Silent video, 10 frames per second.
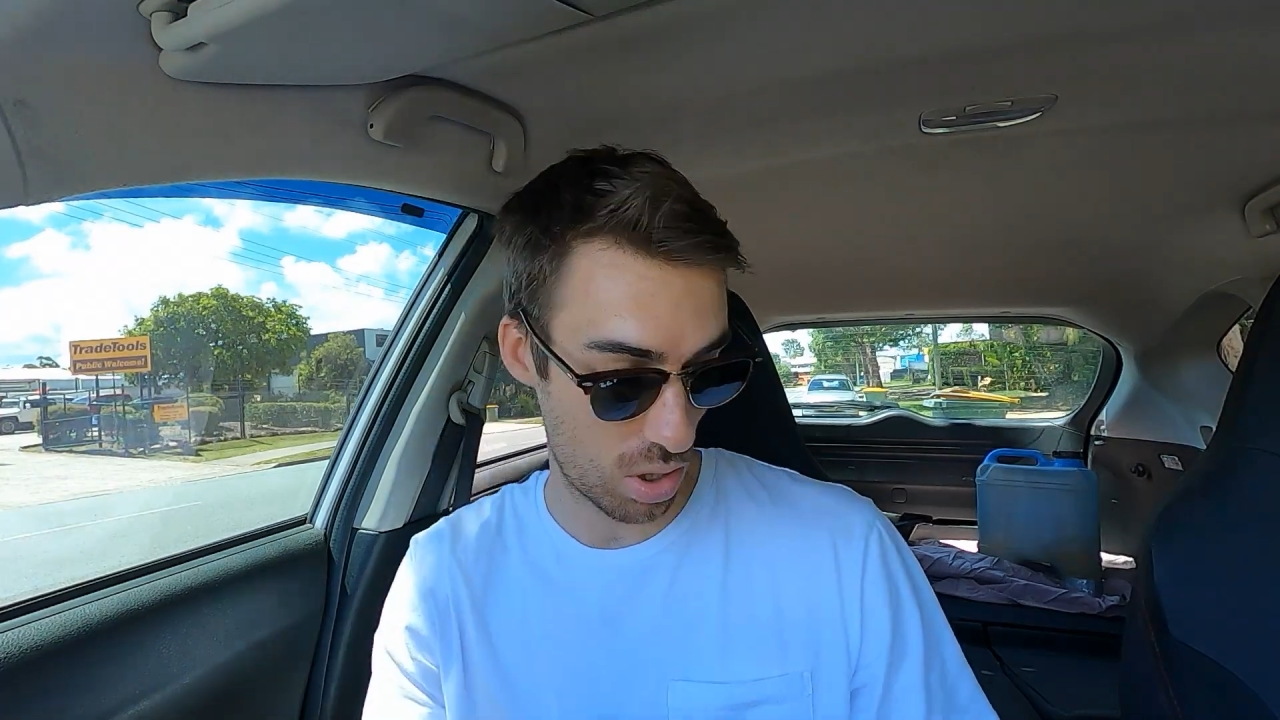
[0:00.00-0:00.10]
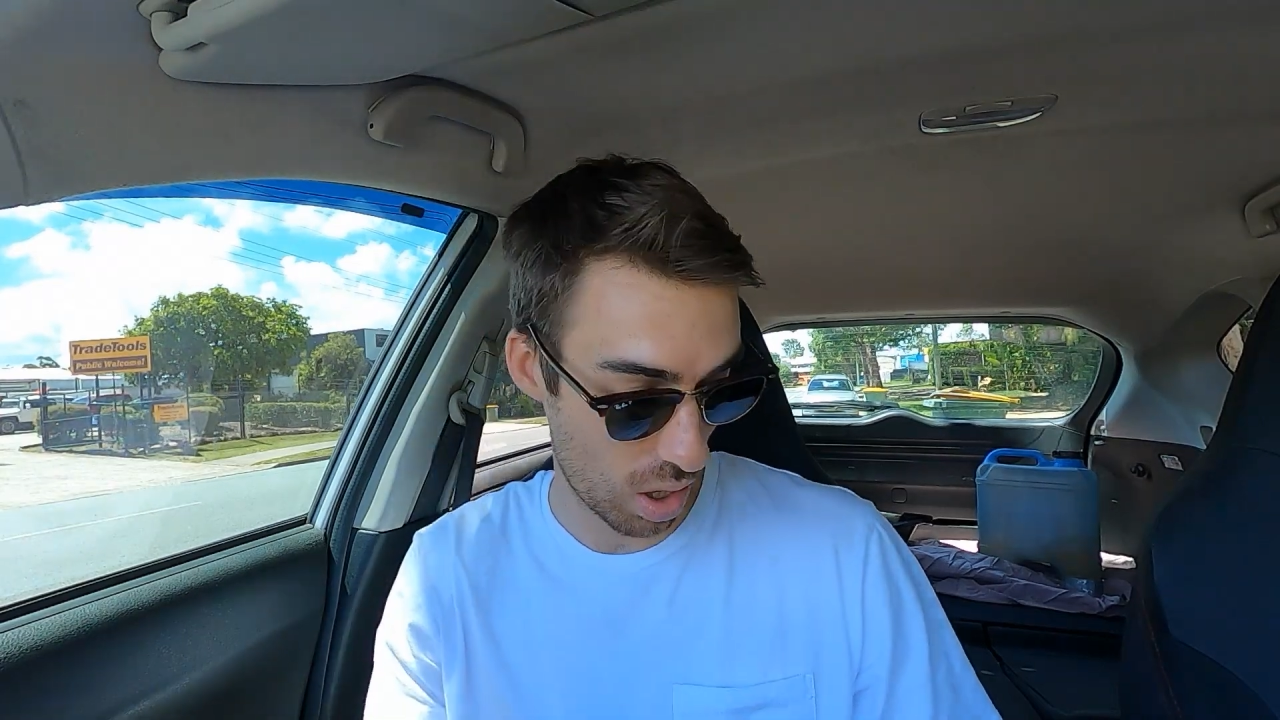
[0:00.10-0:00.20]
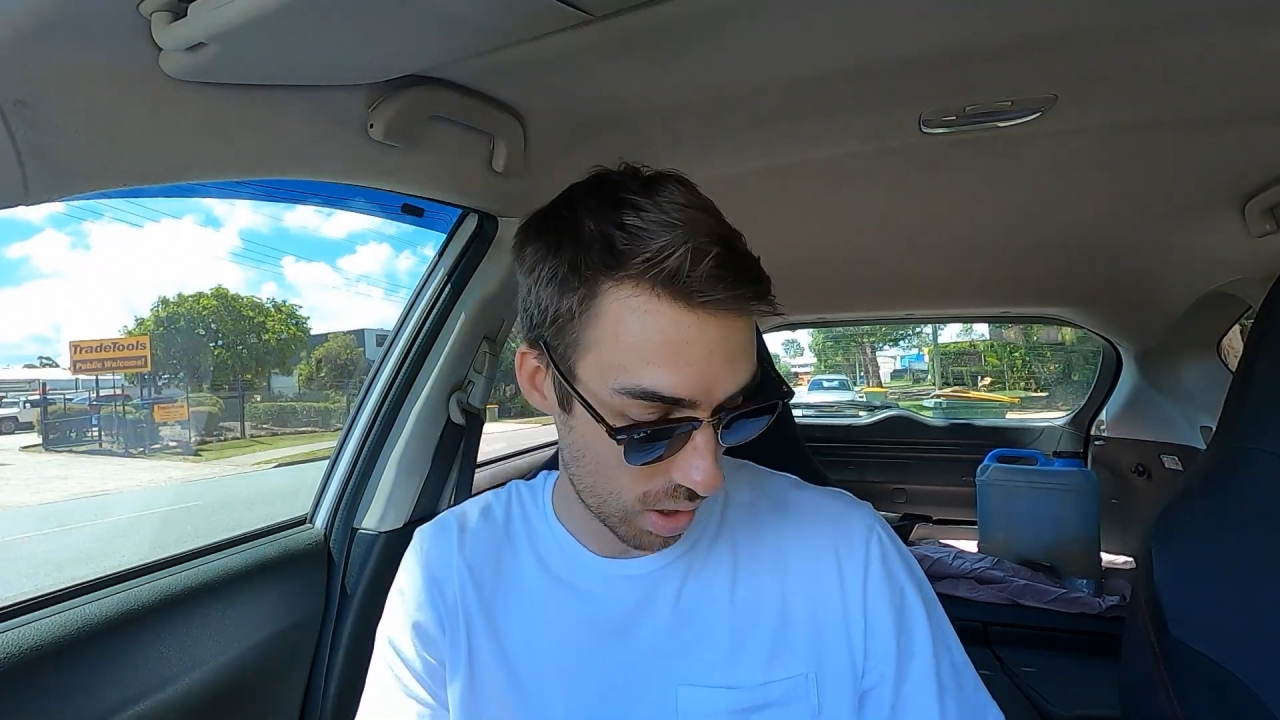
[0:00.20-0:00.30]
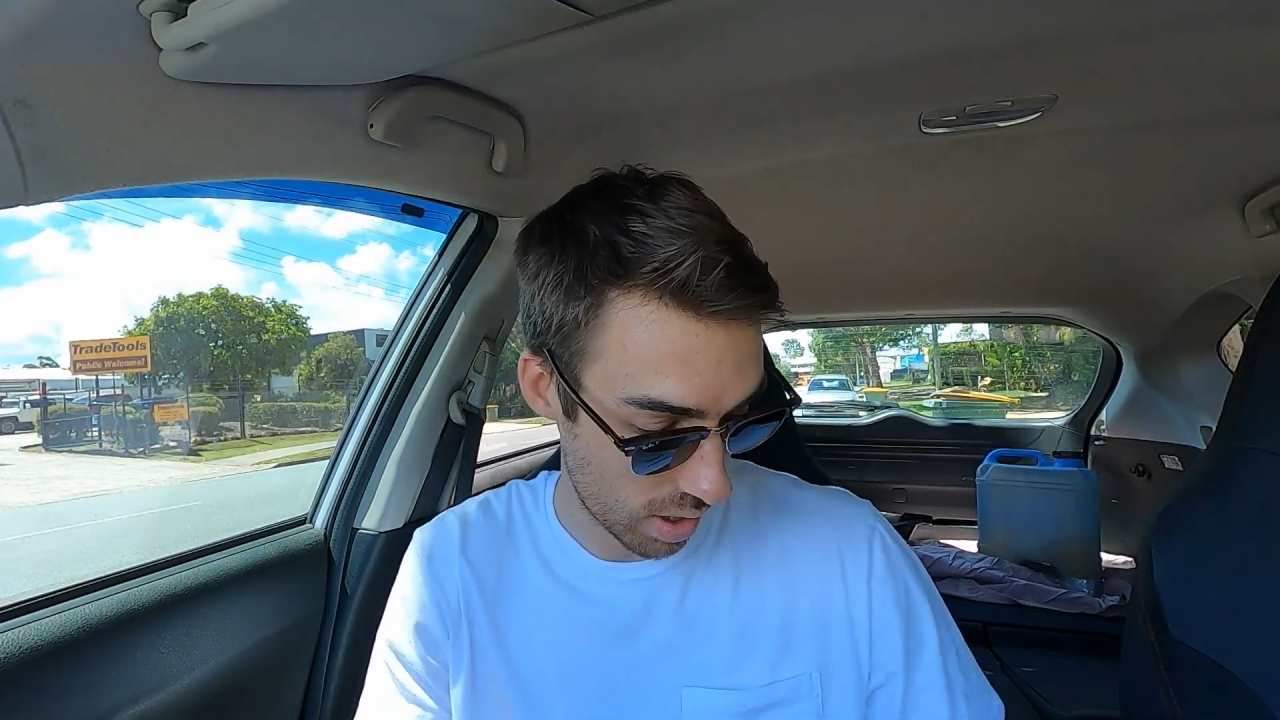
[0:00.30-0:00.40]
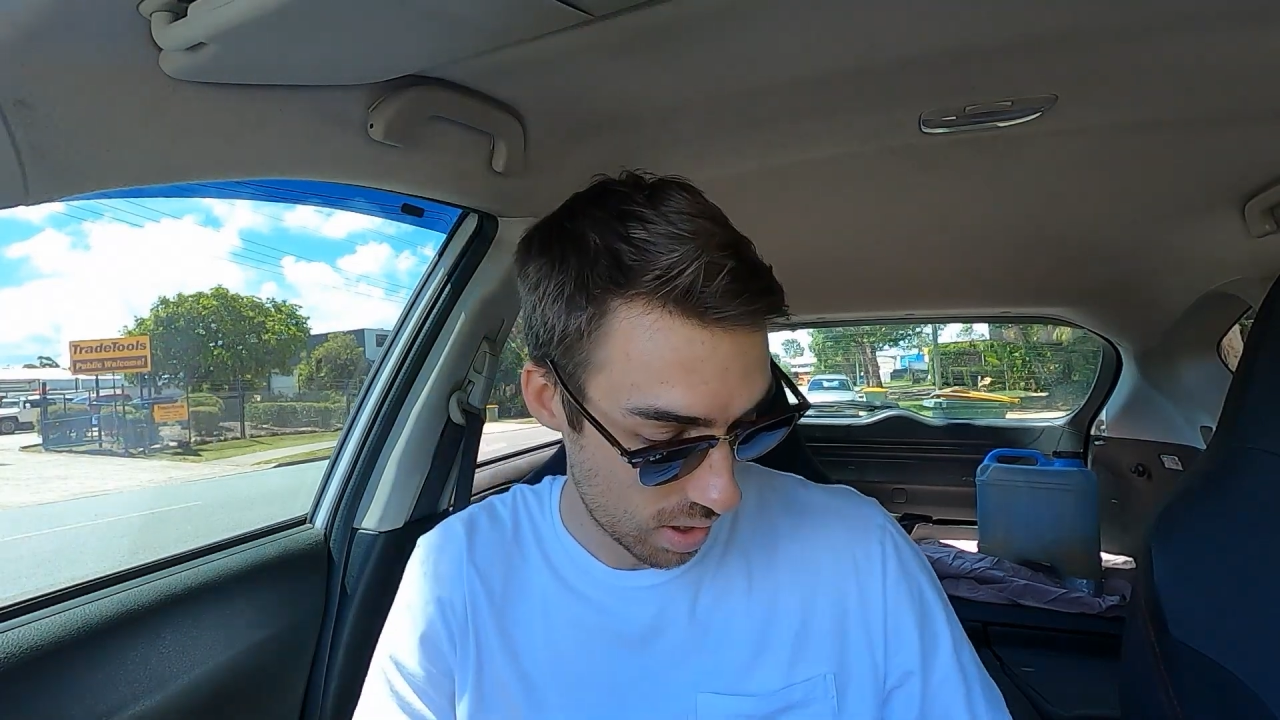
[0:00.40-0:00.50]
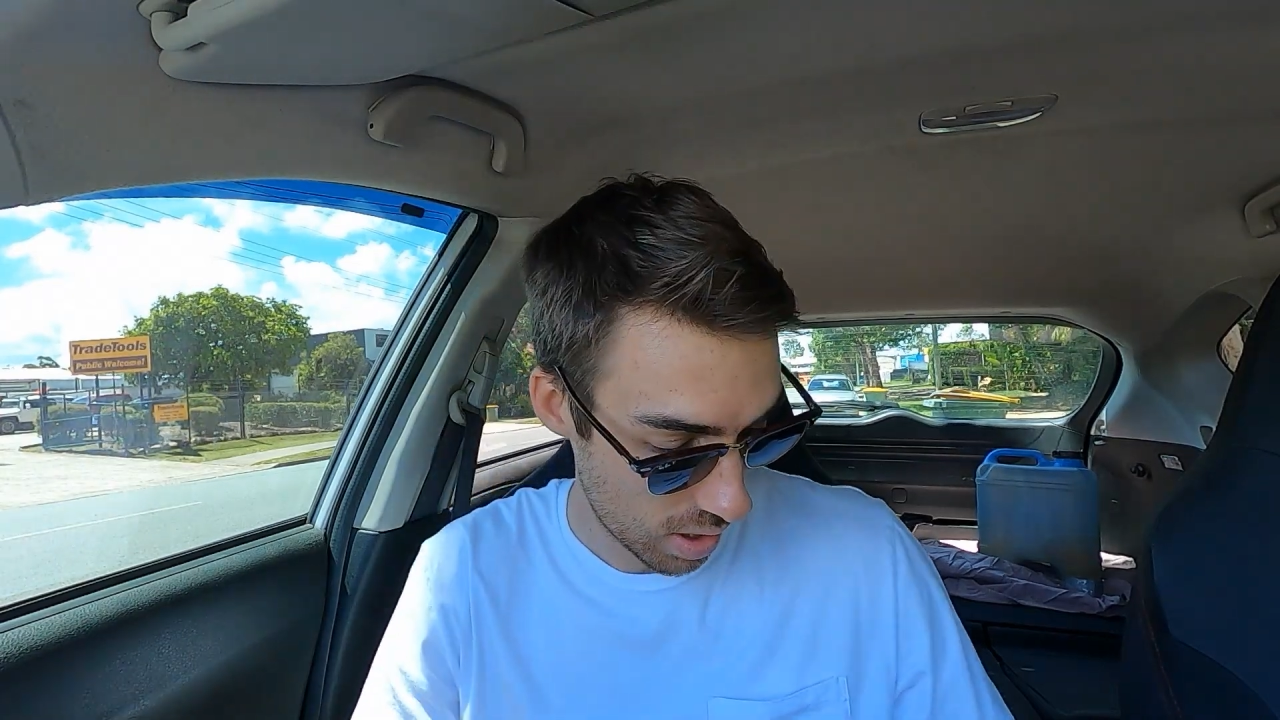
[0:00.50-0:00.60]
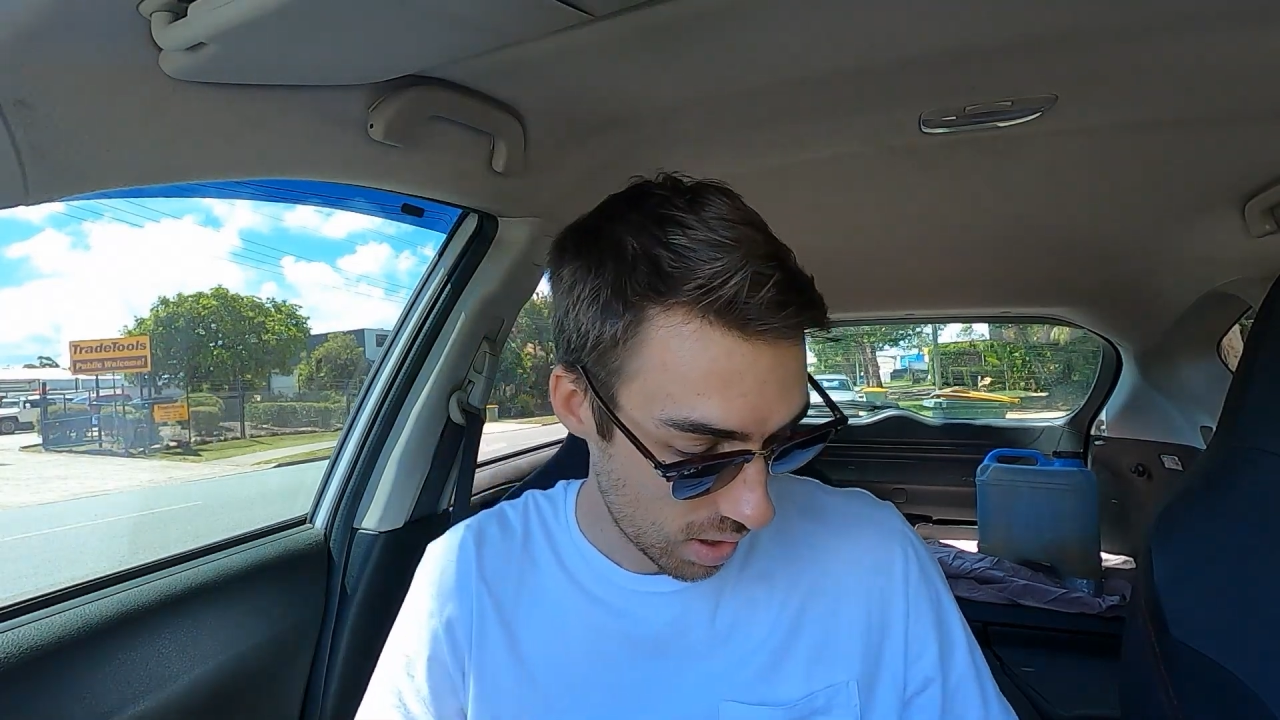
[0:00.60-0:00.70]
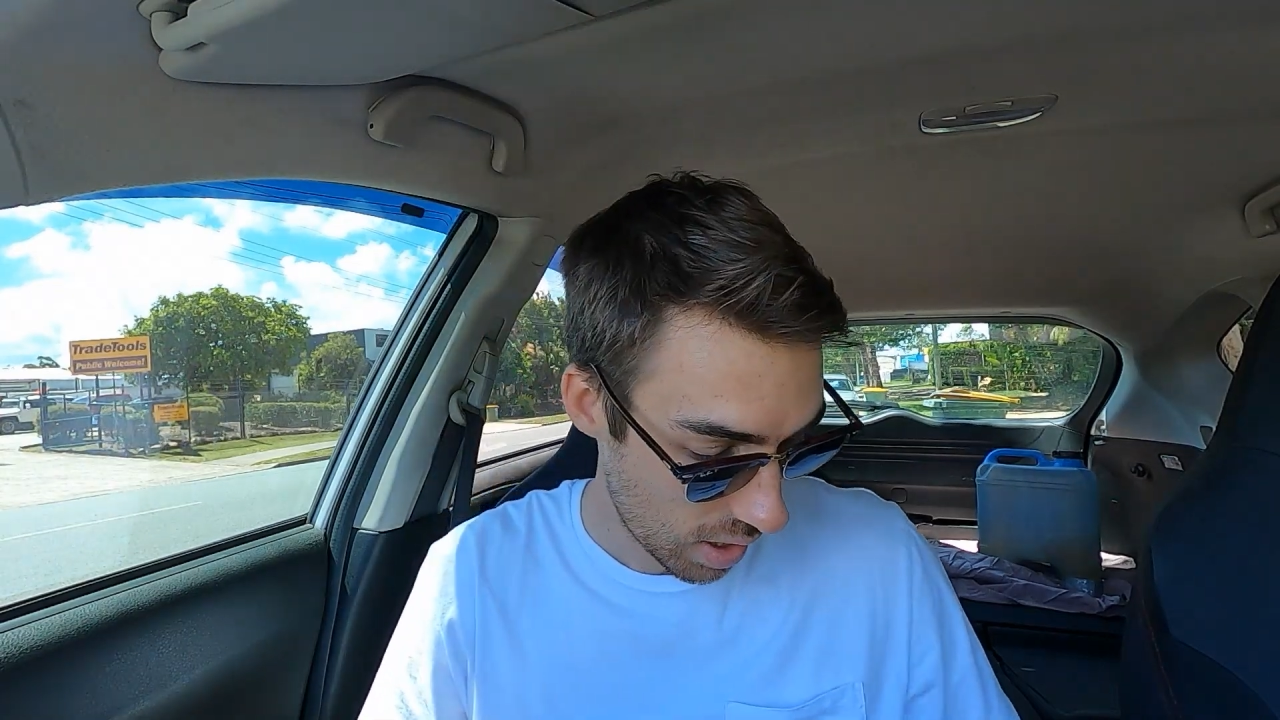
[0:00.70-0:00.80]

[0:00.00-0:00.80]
solid.